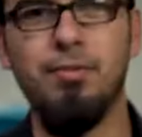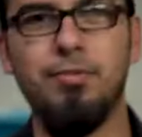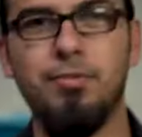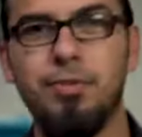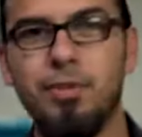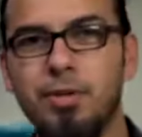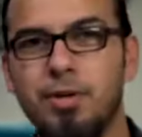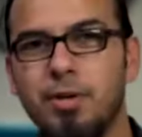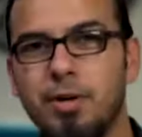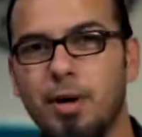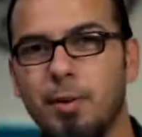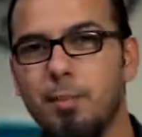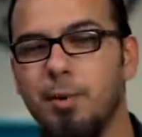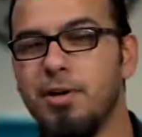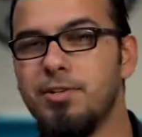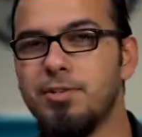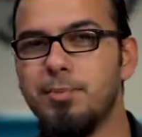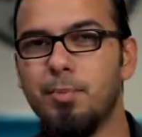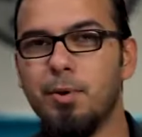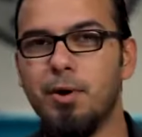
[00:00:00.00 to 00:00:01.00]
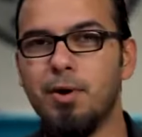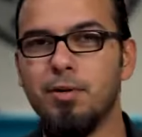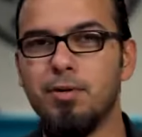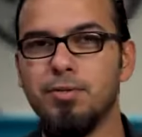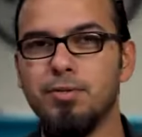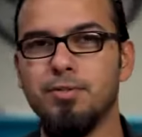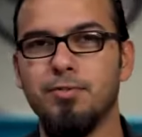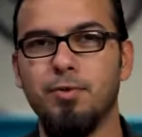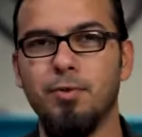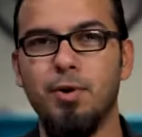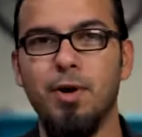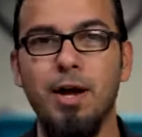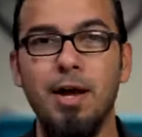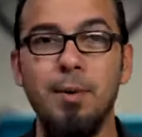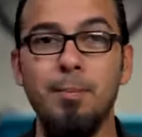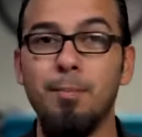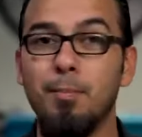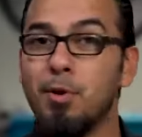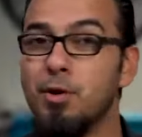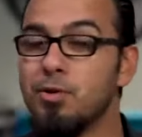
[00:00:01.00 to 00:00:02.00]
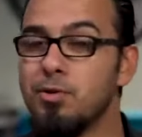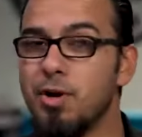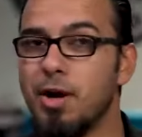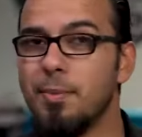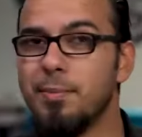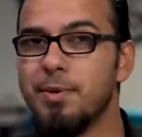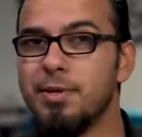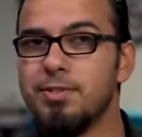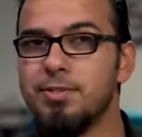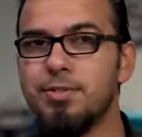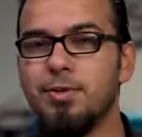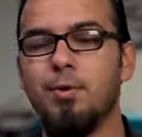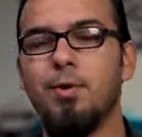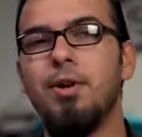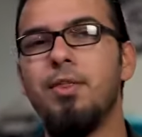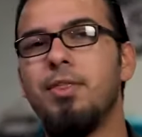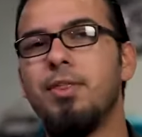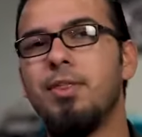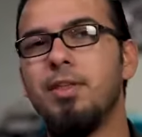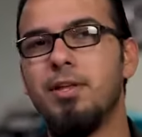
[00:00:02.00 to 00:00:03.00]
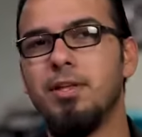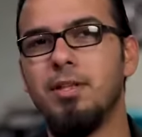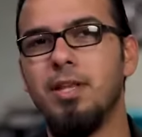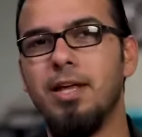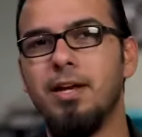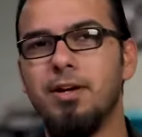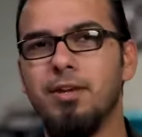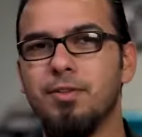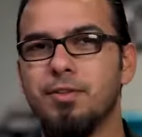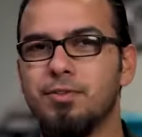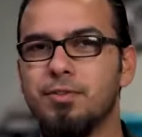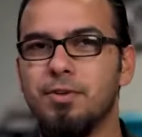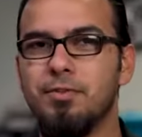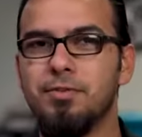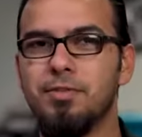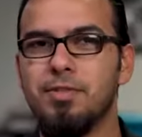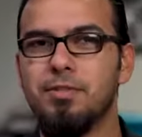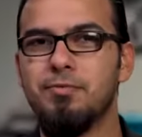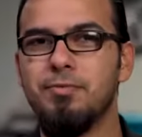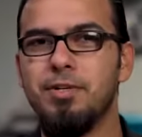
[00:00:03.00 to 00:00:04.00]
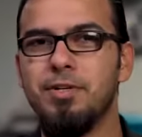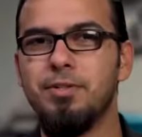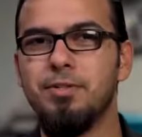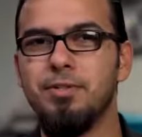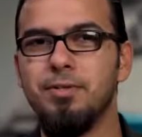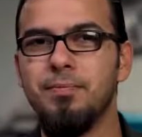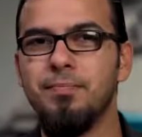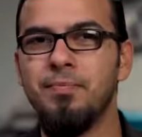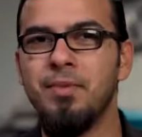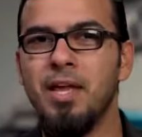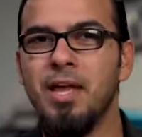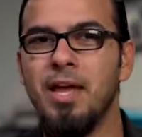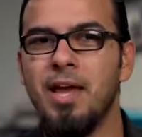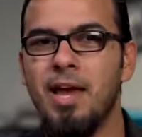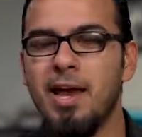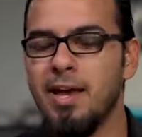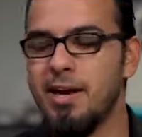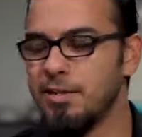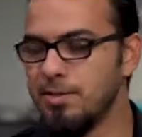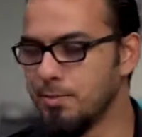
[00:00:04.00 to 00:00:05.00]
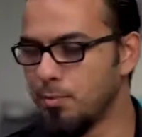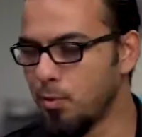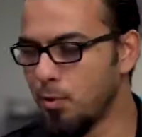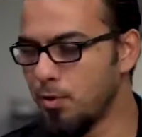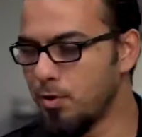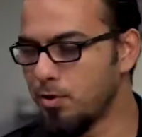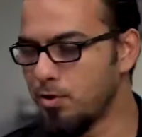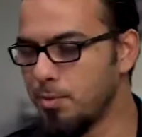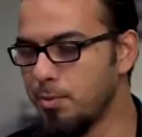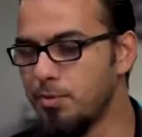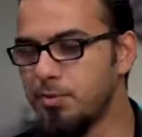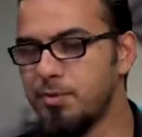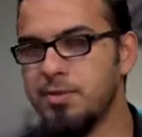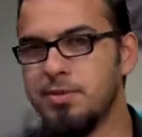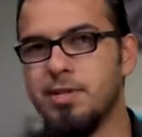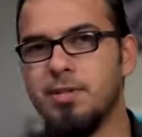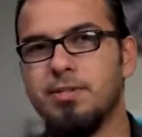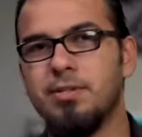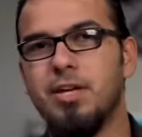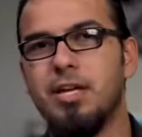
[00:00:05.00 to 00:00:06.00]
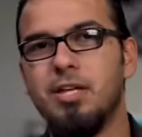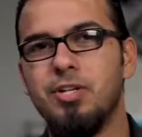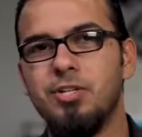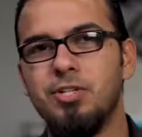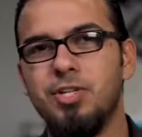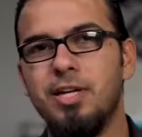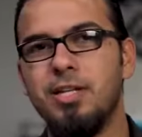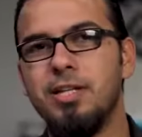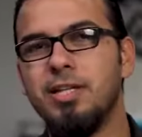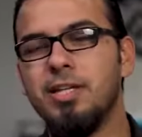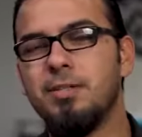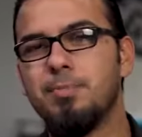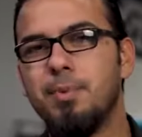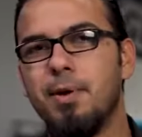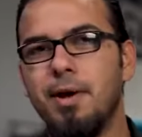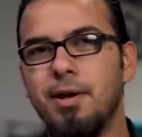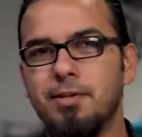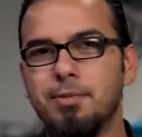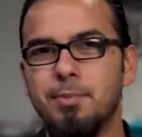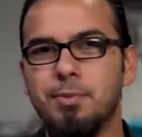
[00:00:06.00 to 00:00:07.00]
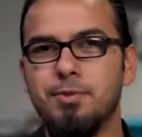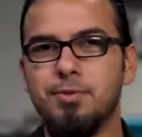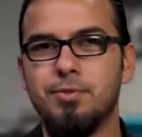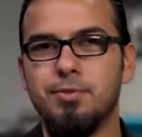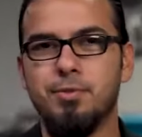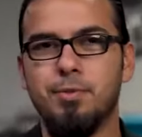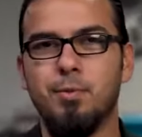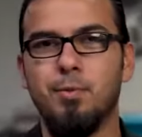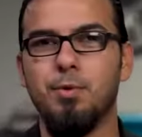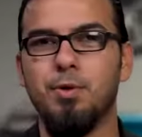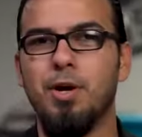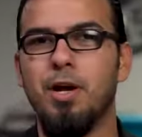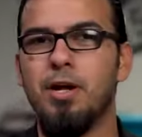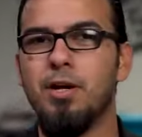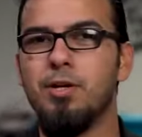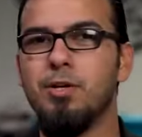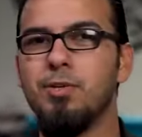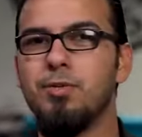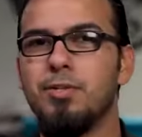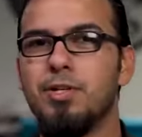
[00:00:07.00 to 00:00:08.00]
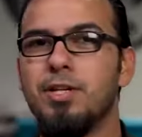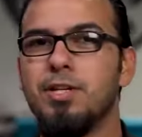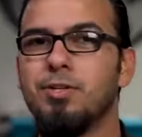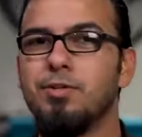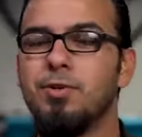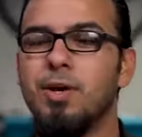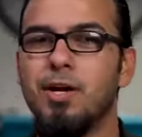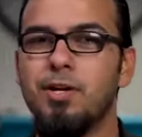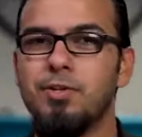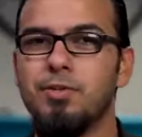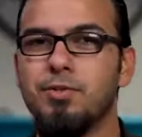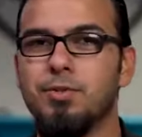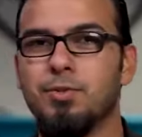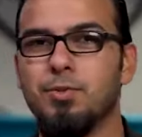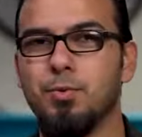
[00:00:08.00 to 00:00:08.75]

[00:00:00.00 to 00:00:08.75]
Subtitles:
of dirt, abrasive particles of grime, bird droppings, or anything that can land on the surface of the vehicle. And it's important to remove this as gently as possible so that we're not inducing any scratches or